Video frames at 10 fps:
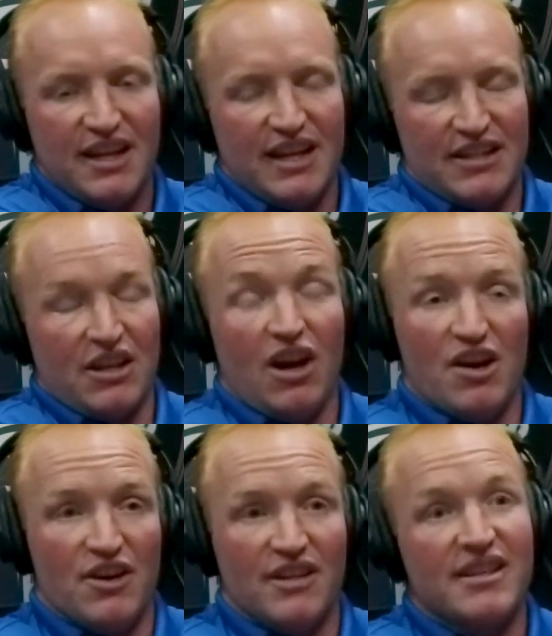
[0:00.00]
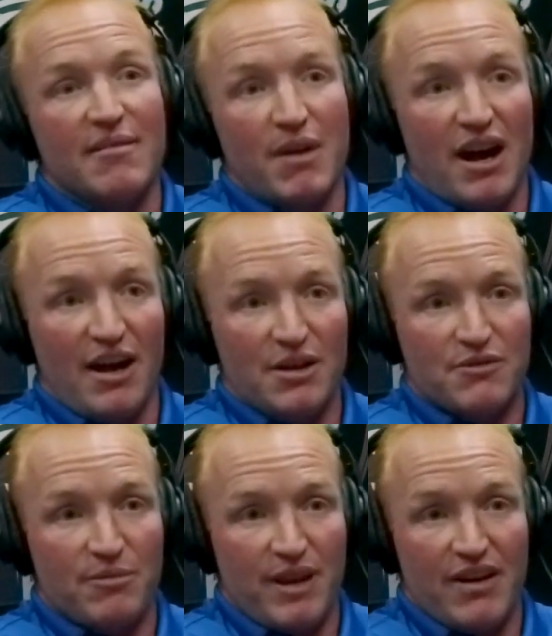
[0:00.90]
That's 110 miles
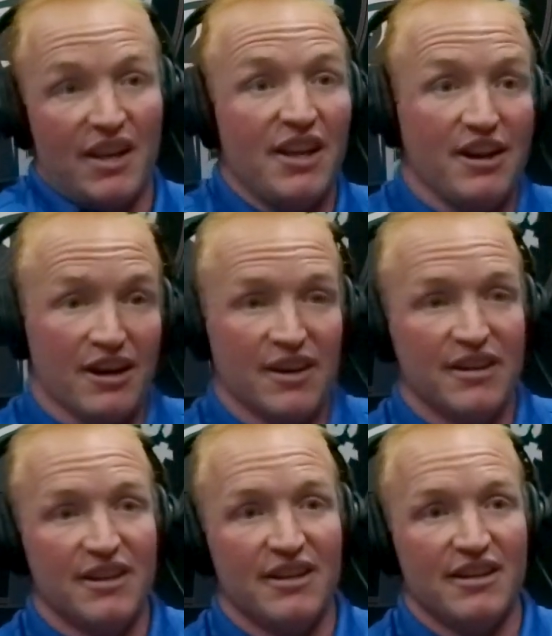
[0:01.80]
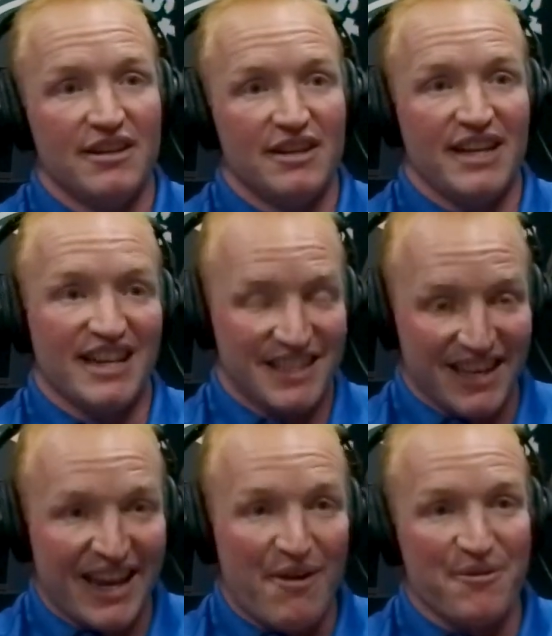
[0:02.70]
from there to here. he has to
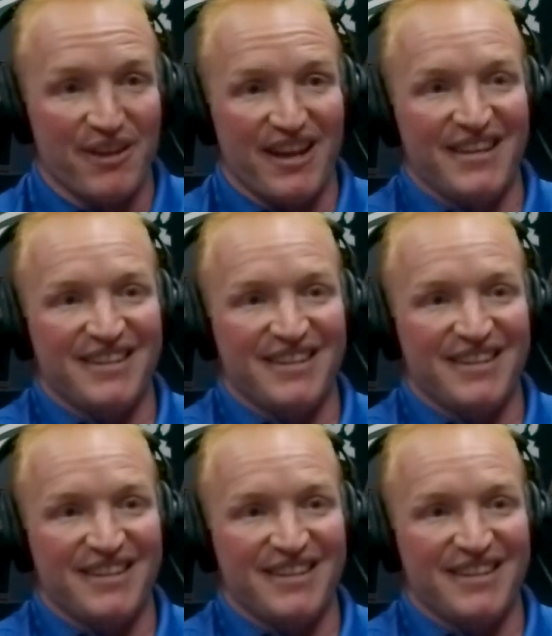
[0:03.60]
account for that.